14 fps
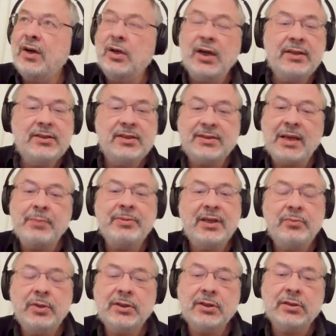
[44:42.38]
And the same thing
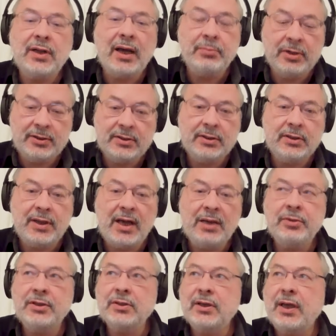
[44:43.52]
with climate.
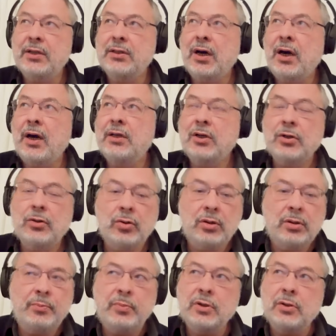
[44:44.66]
Climate can either,
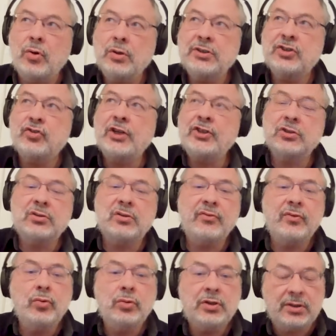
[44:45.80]
long stretches of
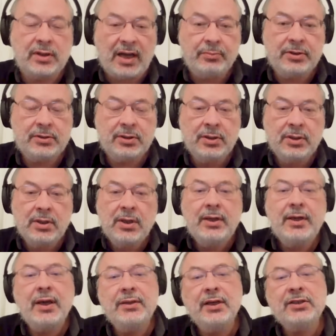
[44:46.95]
good climate
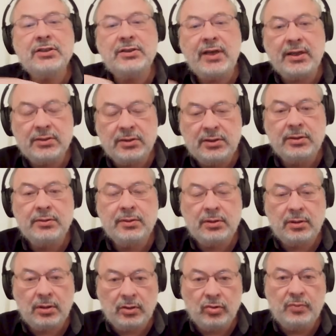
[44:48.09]
can extend
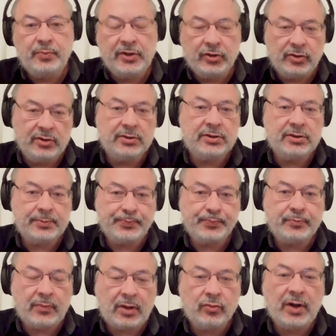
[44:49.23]
good periods,
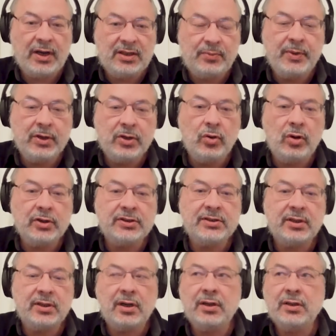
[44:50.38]
right? Because
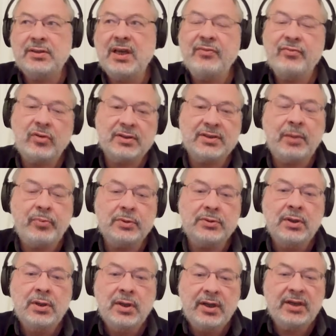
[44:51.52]
they, for example,
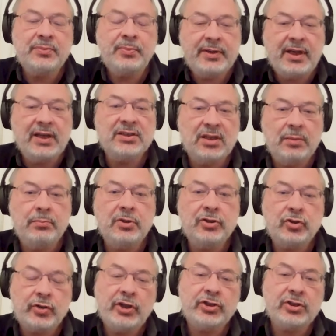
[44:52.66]
help against
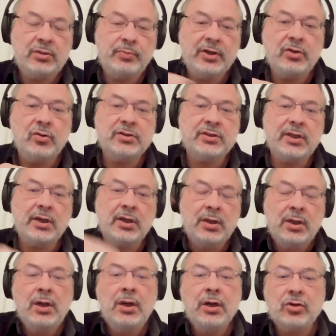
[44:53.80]
immiseration because the
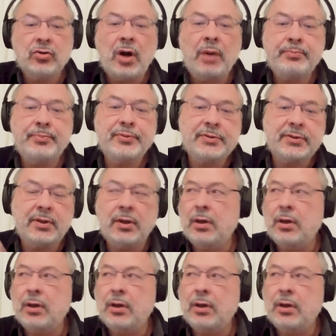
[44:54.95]
crops,